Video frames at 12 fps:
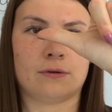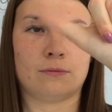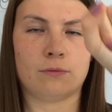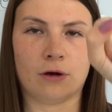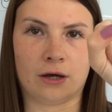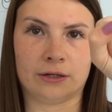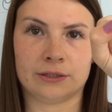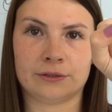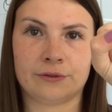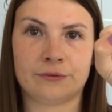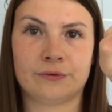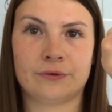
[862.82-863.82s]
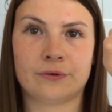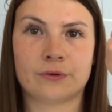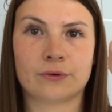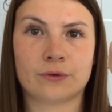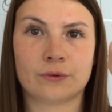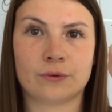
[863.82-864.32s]
1.
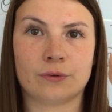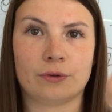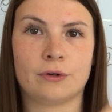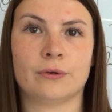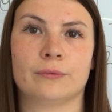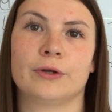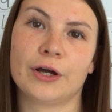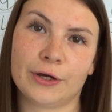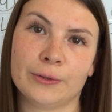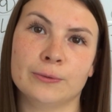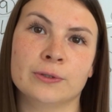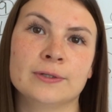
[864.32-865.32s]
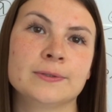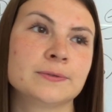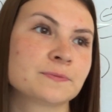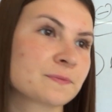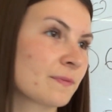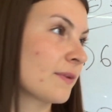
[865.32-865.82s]
Oh no.
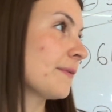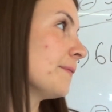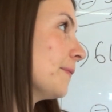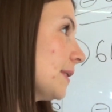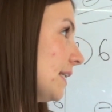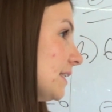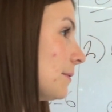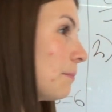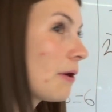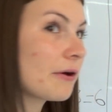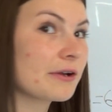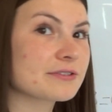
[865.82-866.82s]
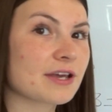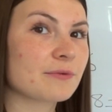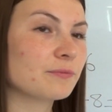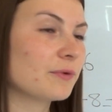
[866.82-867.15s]
We need to borrow, don't